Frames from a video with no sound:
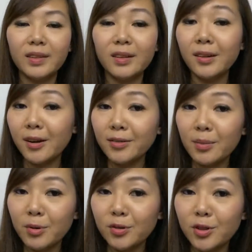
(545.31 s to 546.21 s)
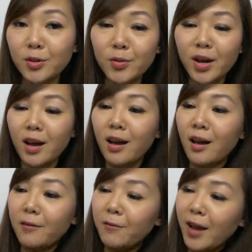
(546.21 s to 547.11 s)
Con number two.
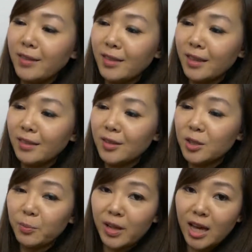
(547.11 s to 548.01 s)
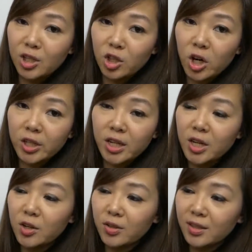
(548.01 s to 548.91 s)
I find that this splash guard
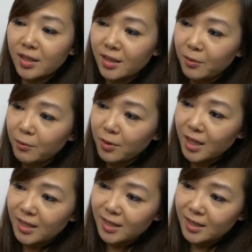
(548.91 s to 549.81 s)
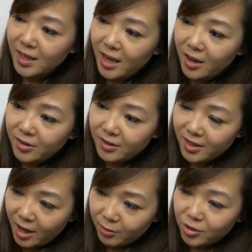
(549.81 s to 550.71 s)
here doesn't really stay
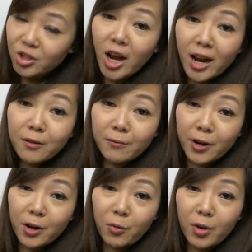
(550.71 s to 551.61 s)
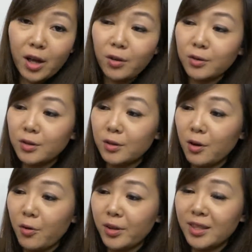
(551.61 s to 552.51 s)
down tight very well,
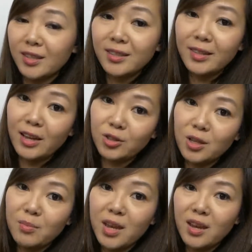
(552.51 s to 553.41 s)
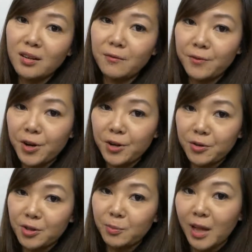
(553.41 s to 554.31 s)
so it doesn't actually make it a very
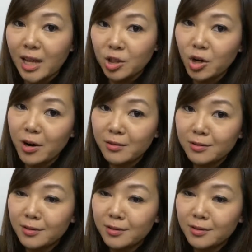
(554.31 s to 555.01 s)
good splash guard.